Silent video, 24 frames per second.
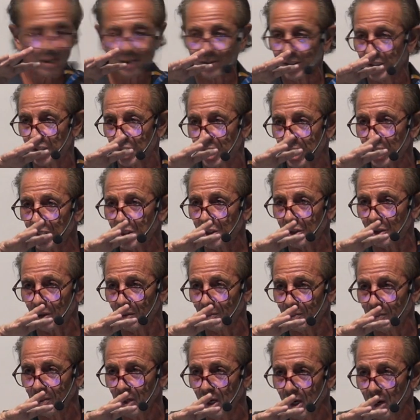
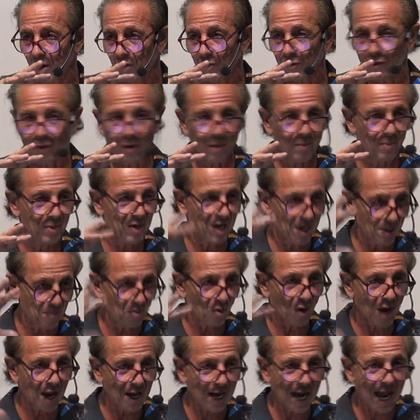system from
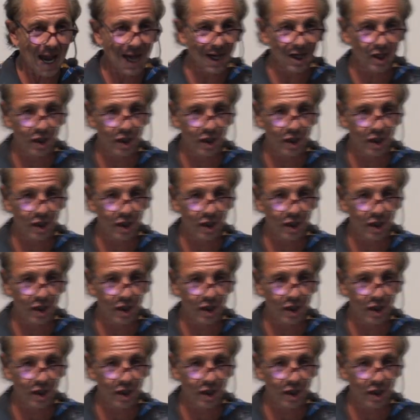Nimrod on